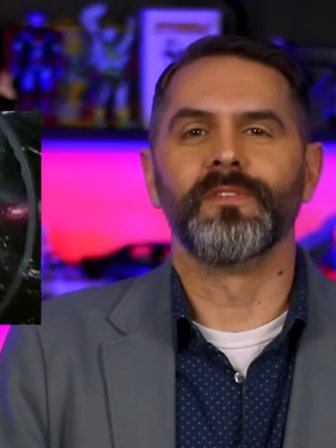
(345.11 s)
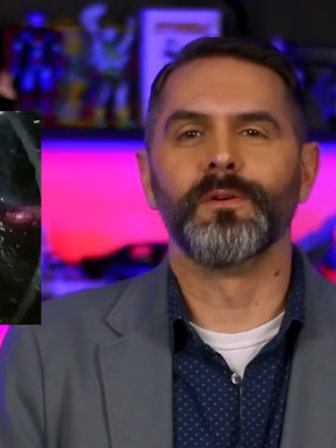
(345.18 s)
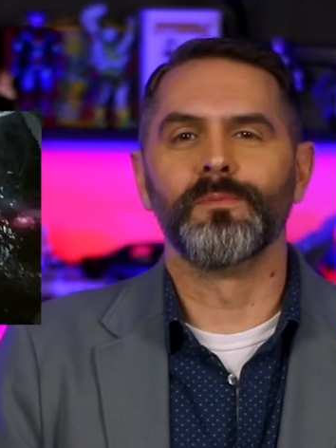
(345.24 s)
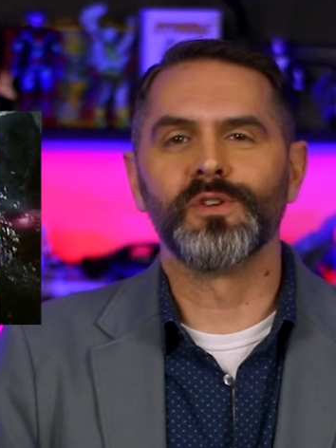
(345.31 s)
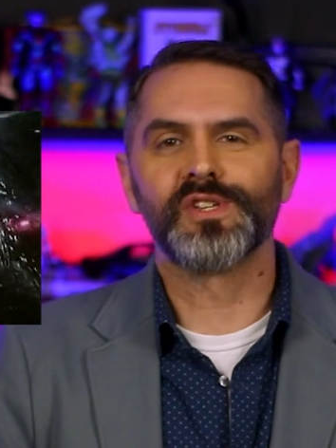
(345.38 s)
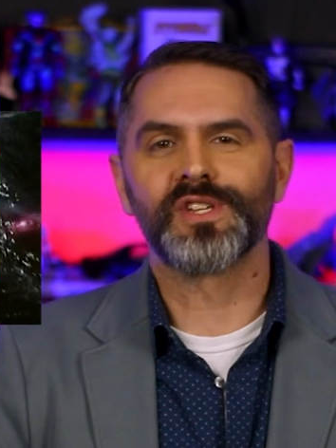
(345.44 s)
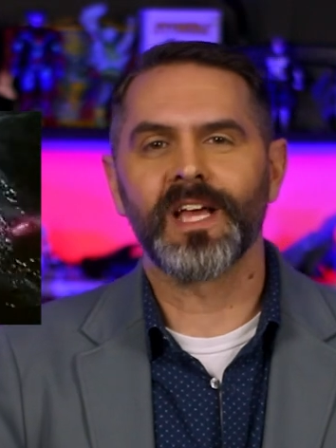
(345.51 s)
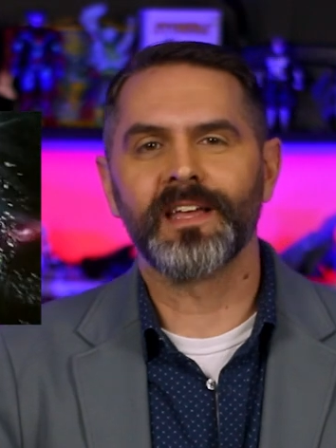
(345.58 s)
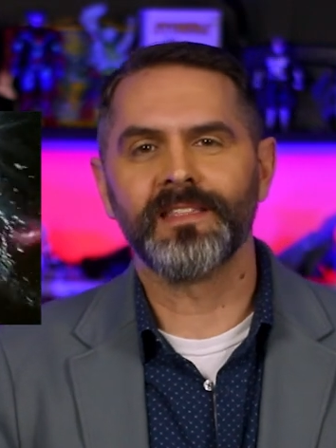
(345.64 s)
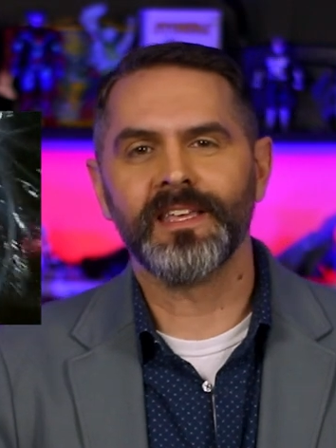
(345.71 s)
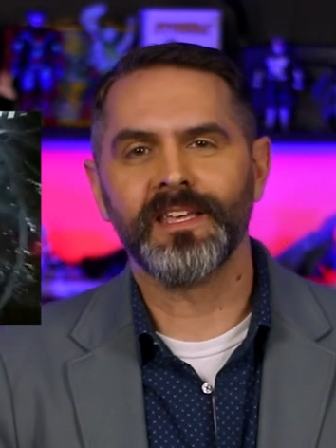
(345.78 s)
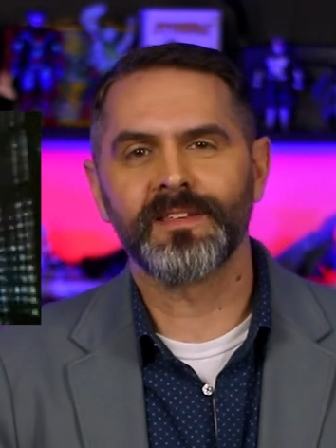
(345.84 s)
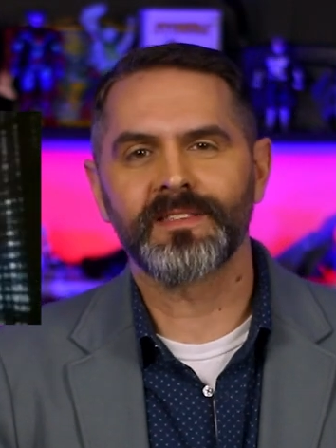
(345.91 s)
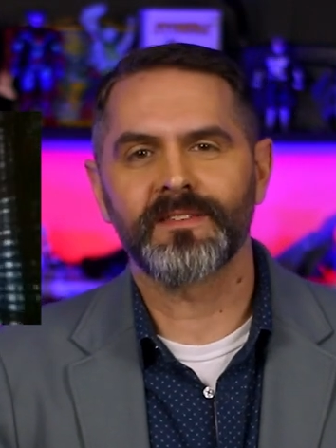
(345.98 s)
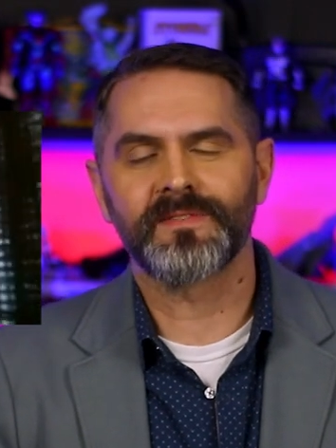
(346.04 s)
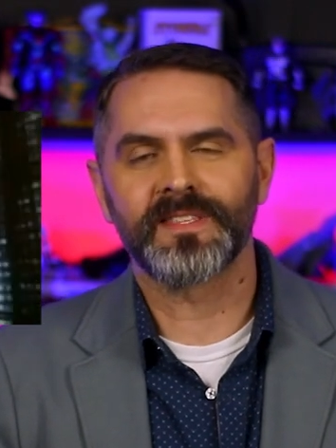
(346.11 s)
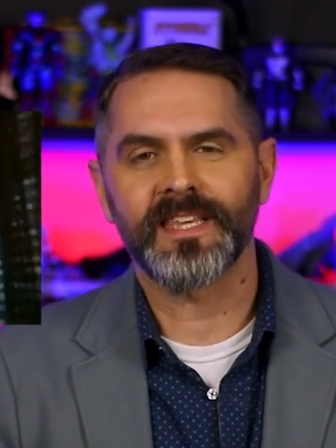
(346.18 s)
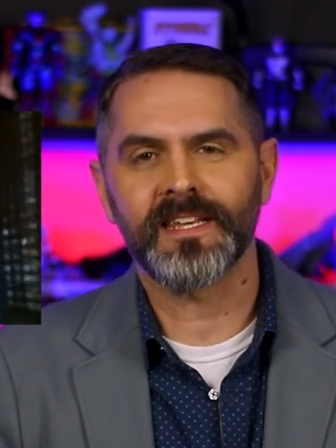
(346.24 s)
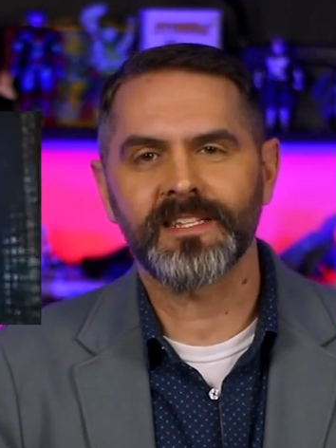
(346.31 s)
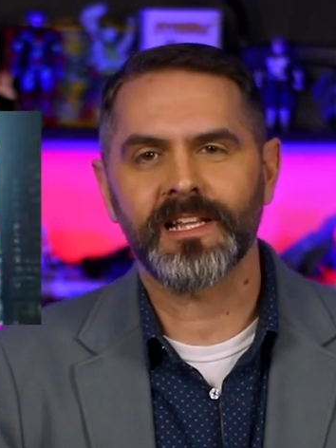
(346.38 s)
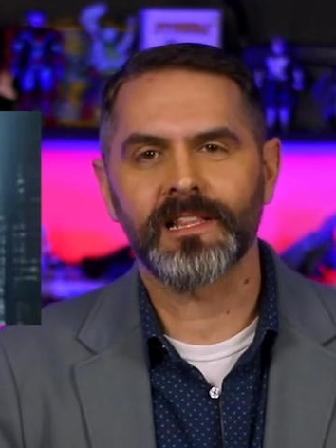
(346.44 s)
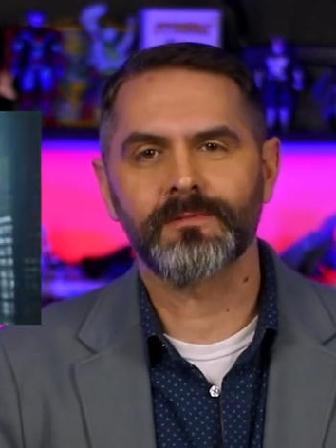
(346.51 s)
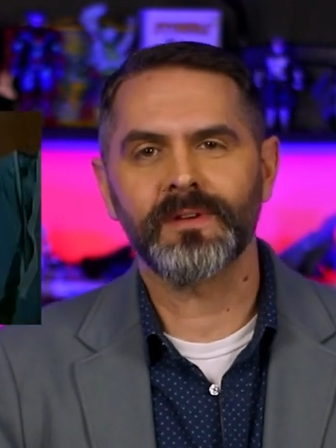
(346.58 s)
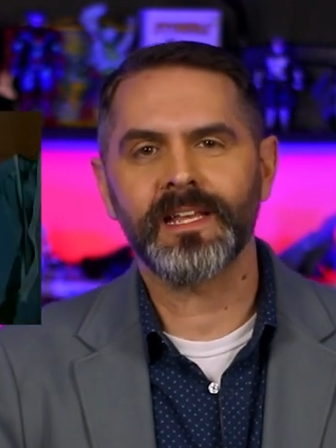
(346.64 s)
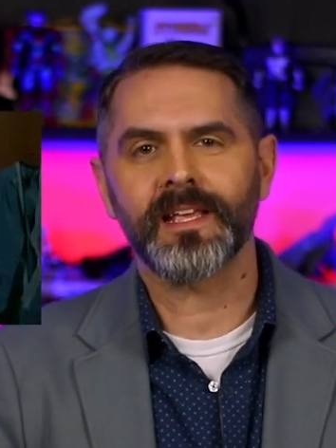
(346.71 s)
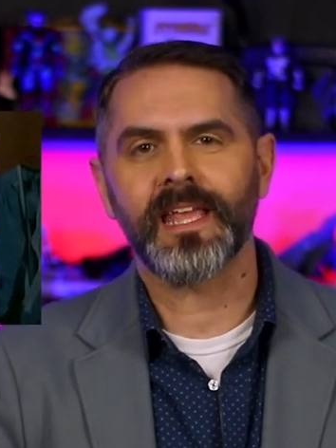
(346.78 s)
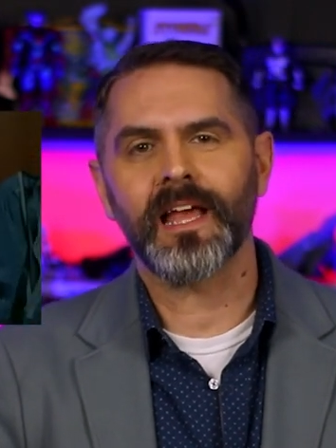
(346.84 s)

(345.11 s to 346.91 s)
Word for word: The film was shot in the hills of Santa Clarita,